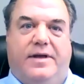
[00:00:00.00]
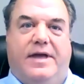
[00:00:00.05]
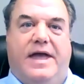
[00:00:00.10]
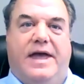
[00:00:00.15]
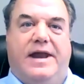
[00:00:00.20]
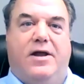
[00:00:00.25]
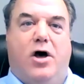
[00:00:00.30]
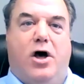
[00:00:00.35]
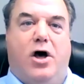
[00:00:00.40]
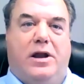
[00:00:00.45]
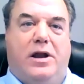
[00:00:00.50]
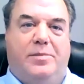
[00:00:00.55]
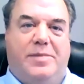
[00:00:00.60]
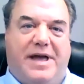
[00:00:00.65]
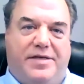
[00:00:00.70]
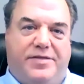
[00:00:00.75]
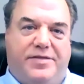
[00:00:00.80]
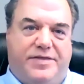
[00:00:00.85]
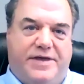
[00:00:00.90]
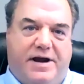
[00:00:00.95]
and all
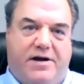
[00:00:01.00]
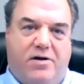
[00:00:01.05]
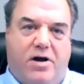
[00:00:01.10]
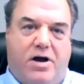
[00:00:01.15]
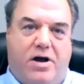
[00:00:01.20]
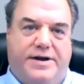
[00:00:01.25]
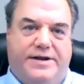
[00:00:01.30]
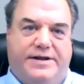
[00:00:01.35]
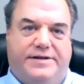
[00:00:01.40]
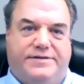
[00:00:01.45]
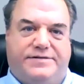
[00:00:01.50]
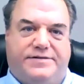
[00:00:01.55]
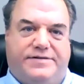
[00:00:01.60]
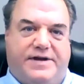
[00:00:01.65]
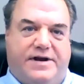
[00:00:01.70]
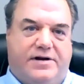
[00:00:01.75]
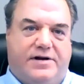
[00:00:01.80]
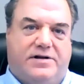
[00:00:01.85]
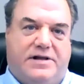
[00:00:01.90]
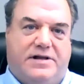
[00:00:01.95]
about their audience,
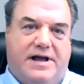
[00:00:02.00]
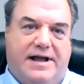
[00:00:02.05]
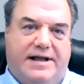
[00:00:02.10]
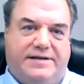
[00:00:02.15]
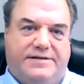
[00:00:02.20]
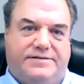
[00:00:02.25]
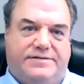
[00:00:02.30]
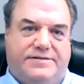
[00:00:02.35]
their clients,